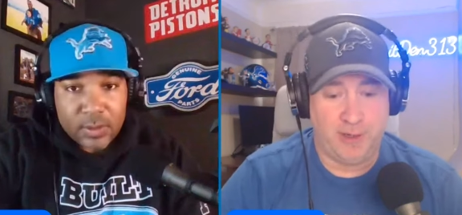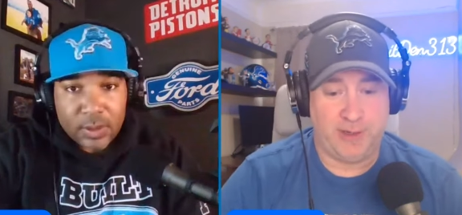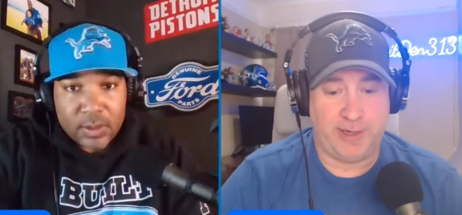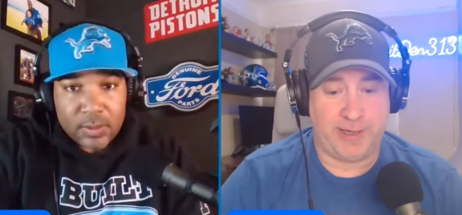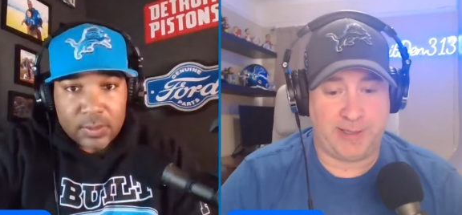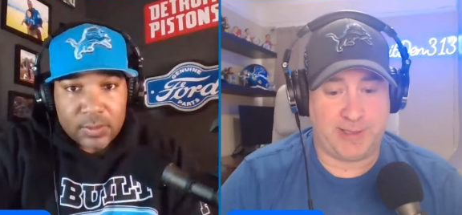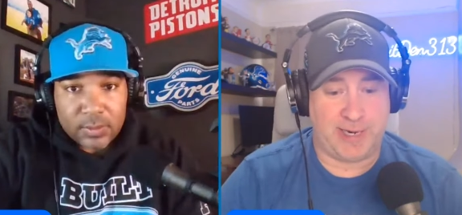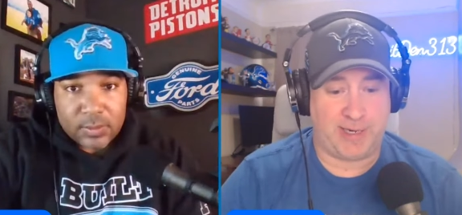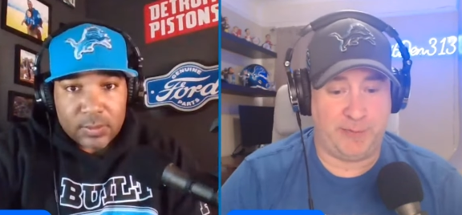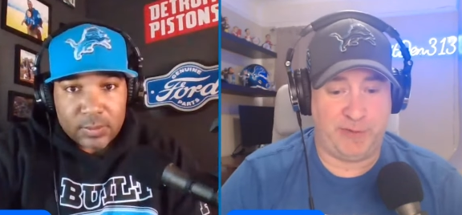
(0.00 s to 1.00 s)
Speaker 1: Yeah. Like, it's
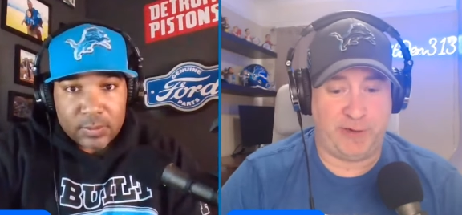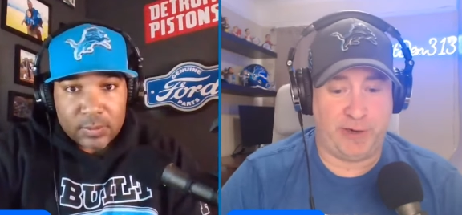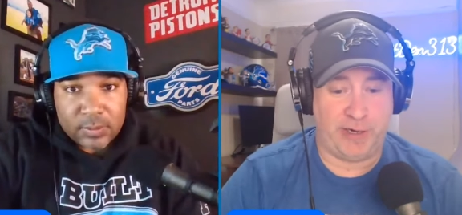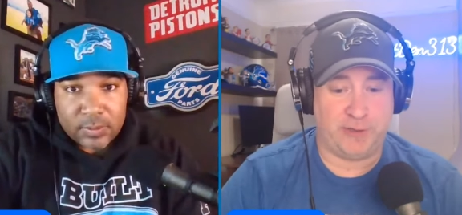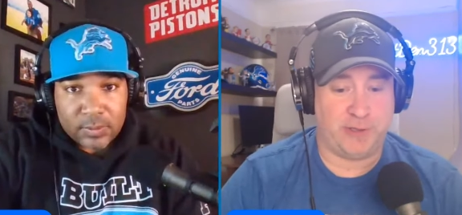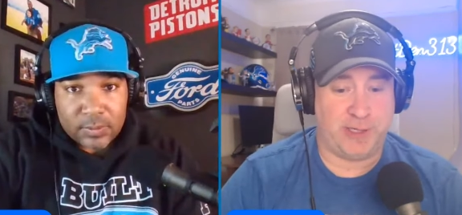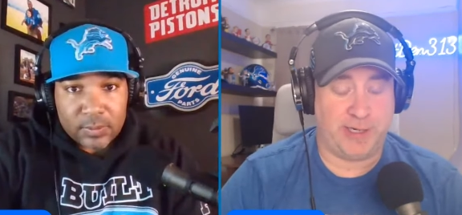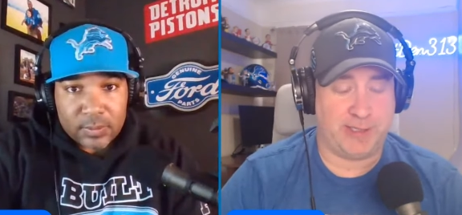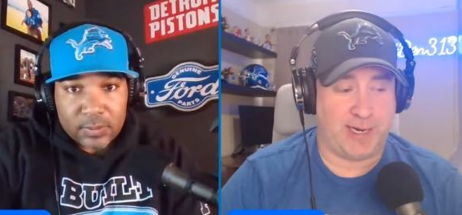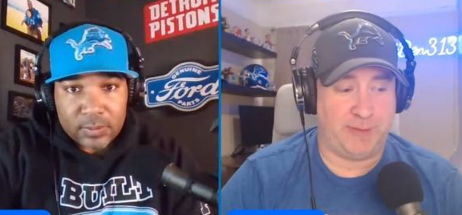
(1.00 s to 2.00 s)
not going to be very interesting.
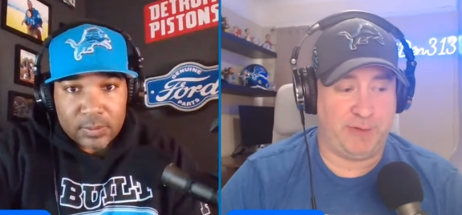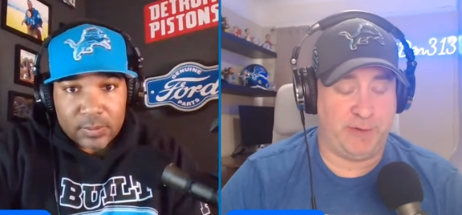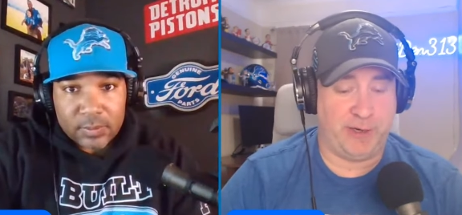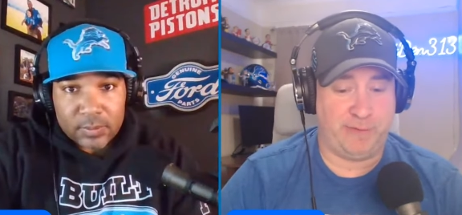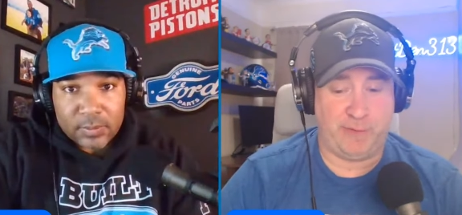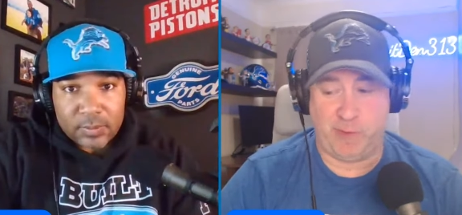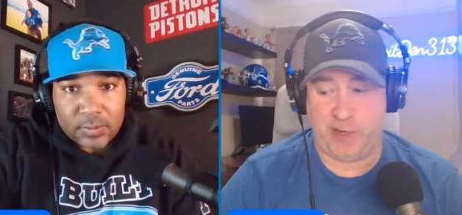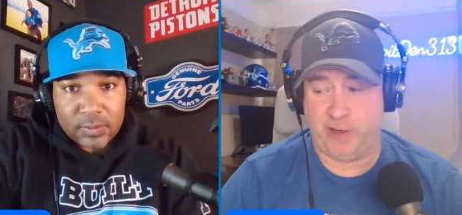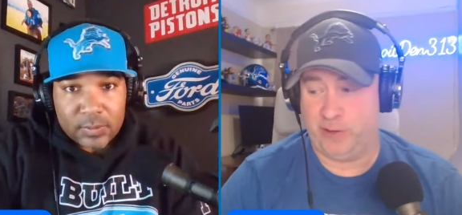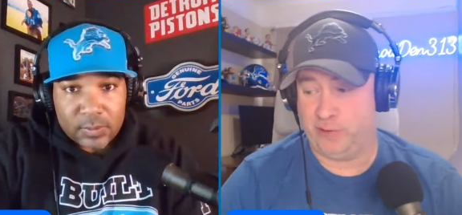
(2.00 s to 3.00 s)
It's not going to be fun. If you want to
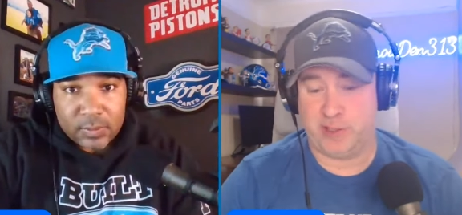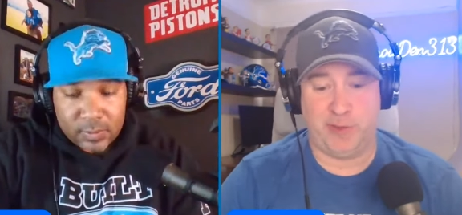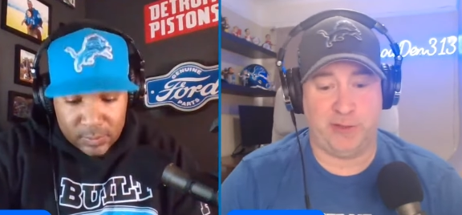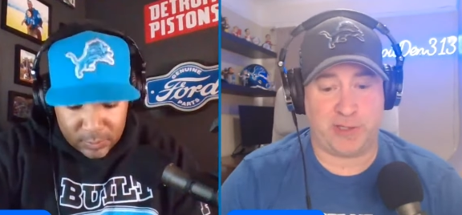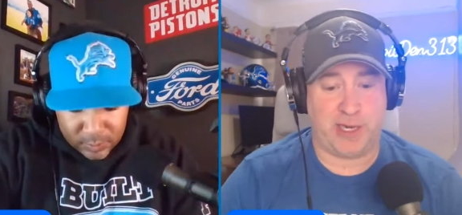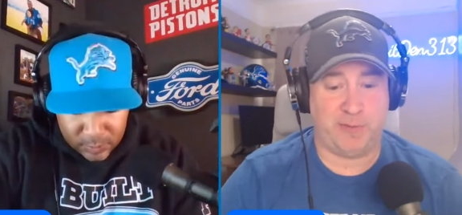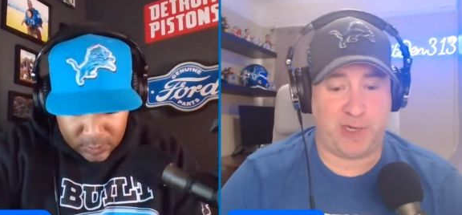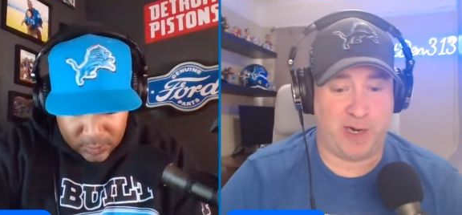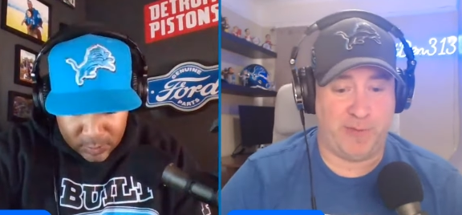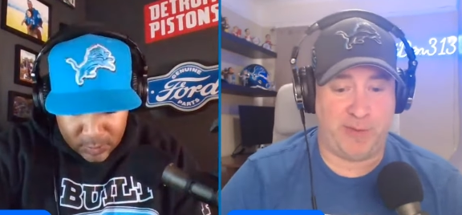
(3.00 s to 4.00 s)
know who some of those names
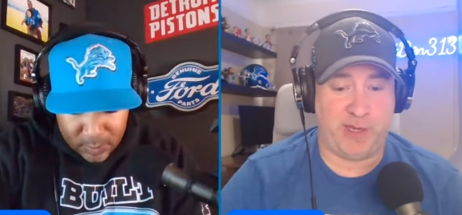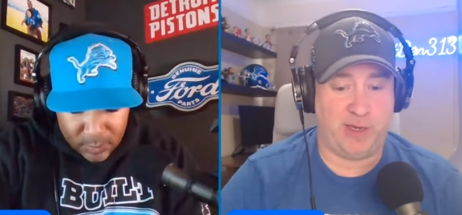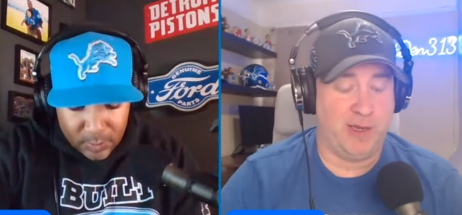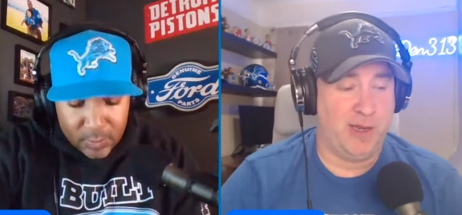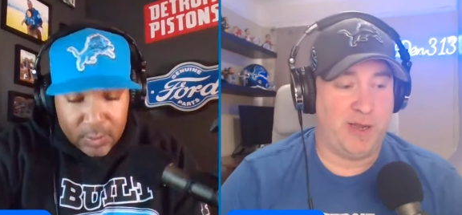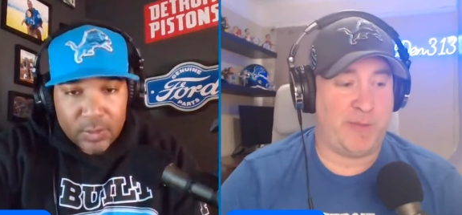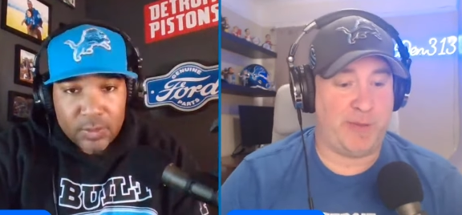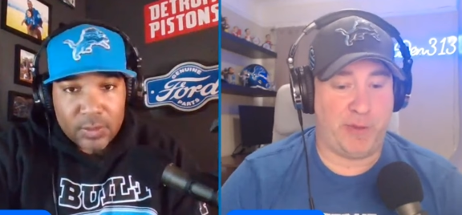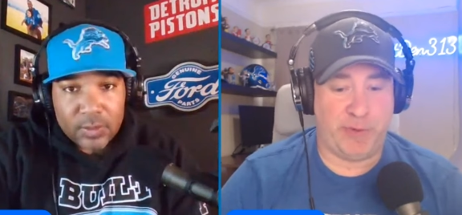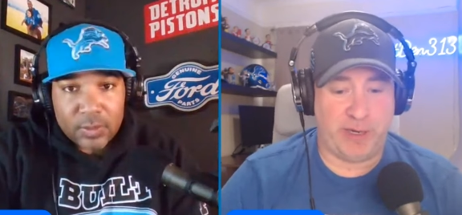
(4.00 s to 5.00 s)
are, maybe
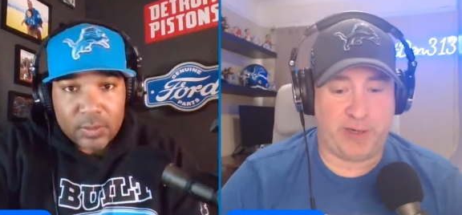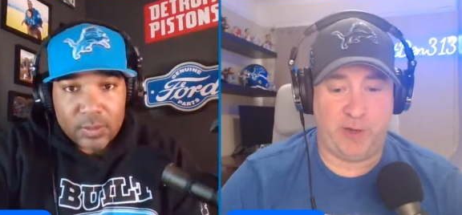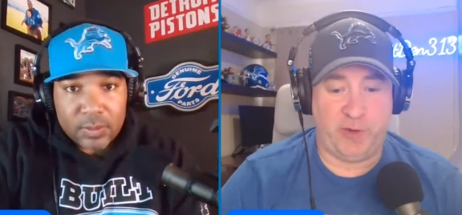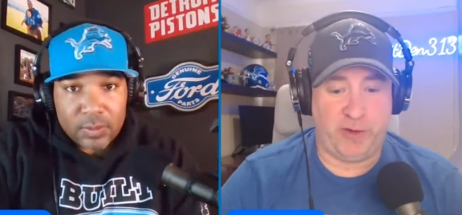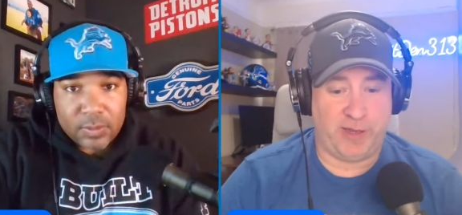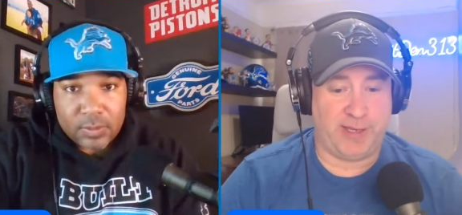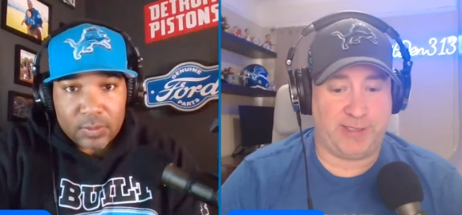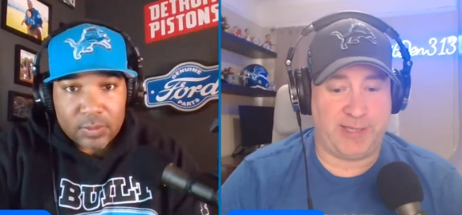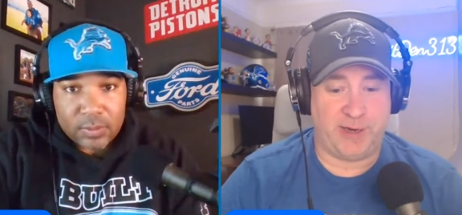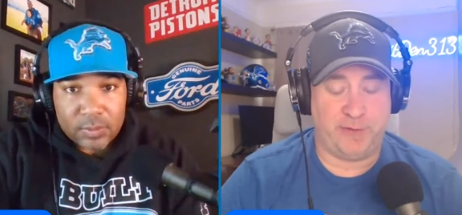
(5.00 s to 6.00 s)
maybe we accumulate like
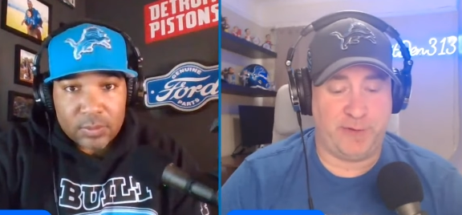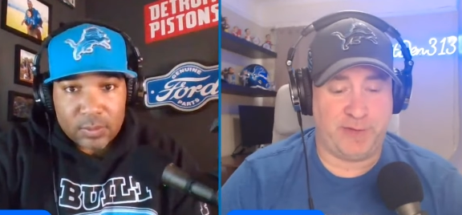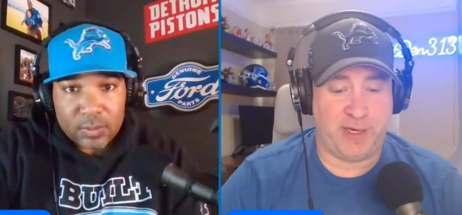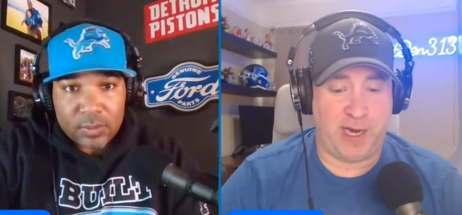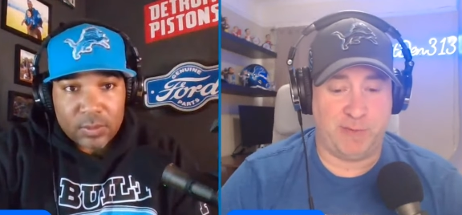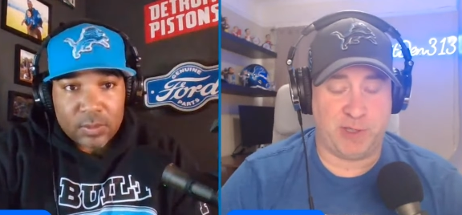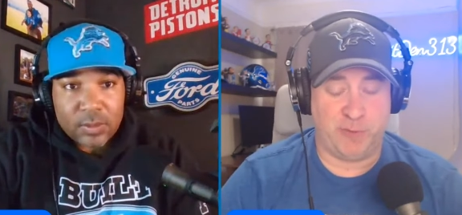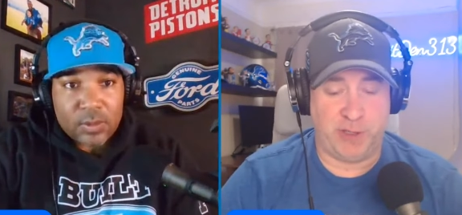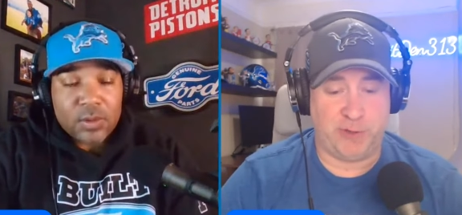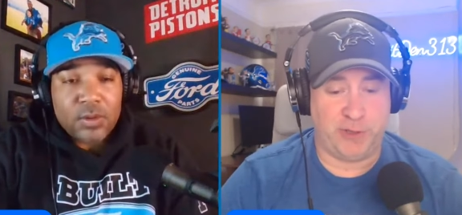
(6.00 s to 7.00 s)
ten or fifteen names and
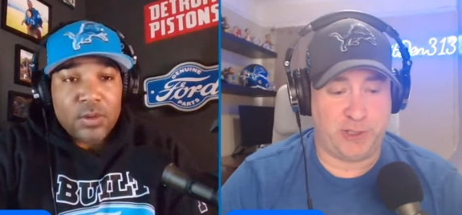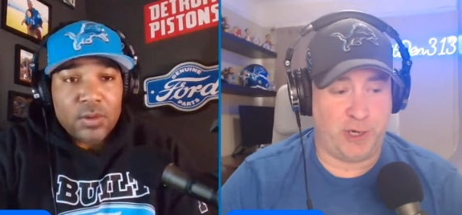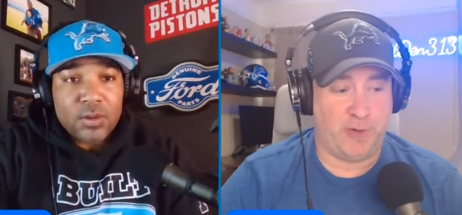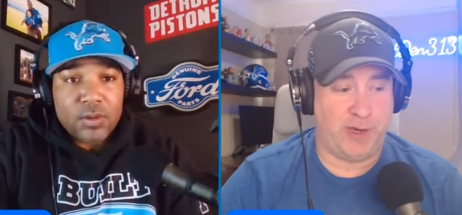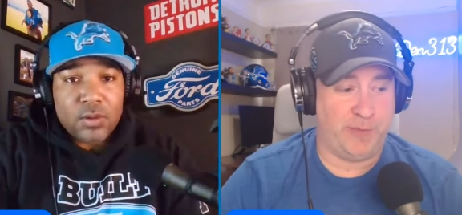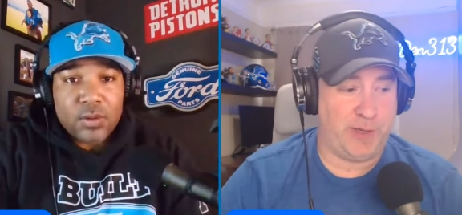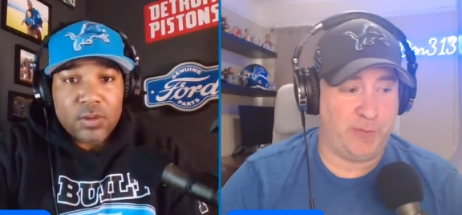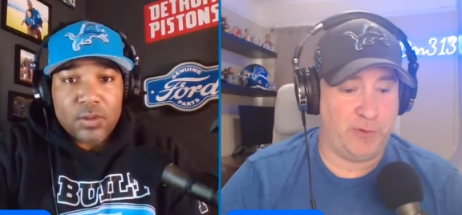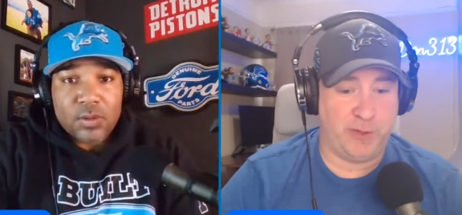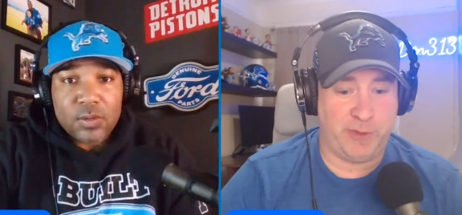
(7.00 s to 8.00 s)
we do a show on
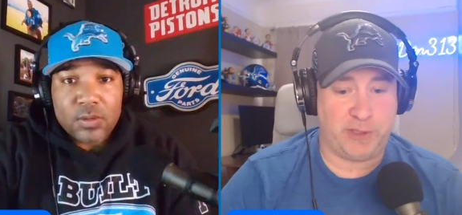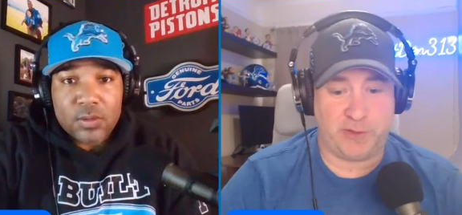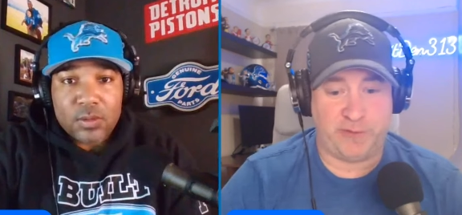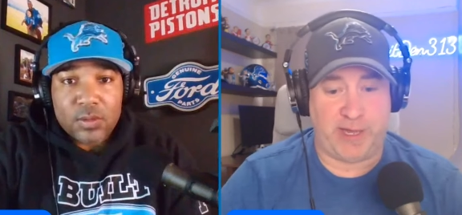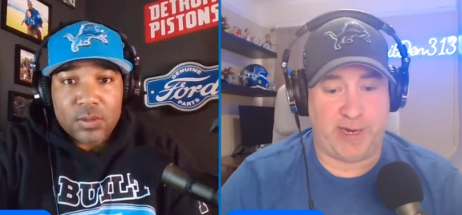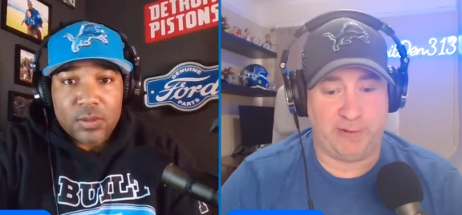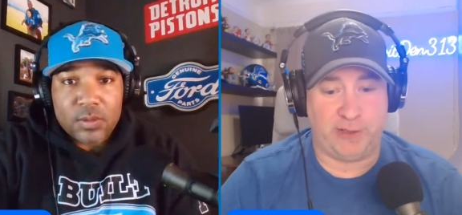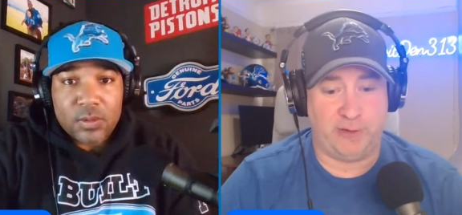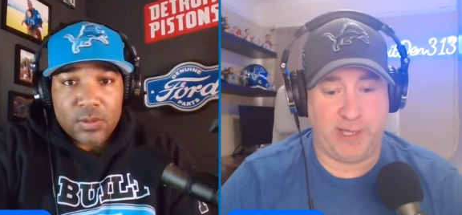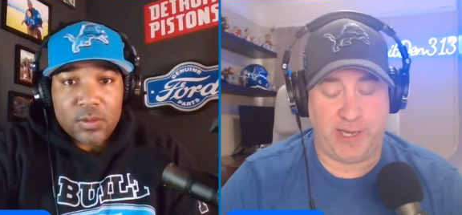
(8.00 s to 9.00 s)
people that we just flat out
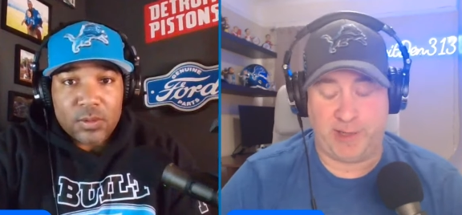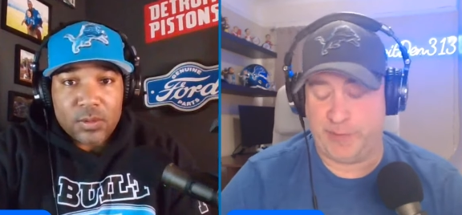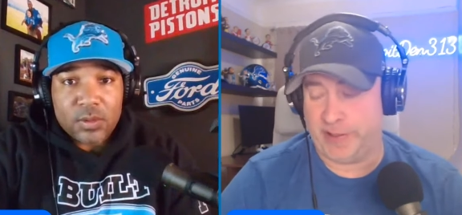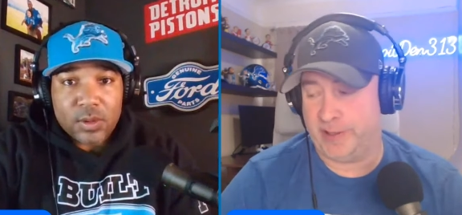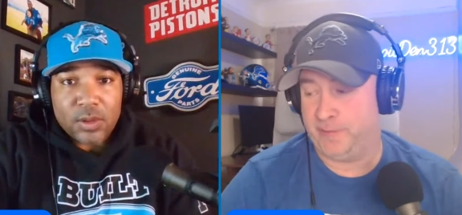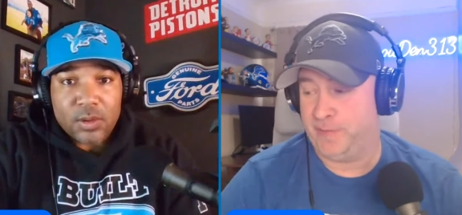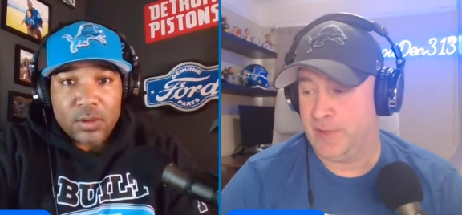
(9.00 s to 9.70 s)
don't like. But um, yeah.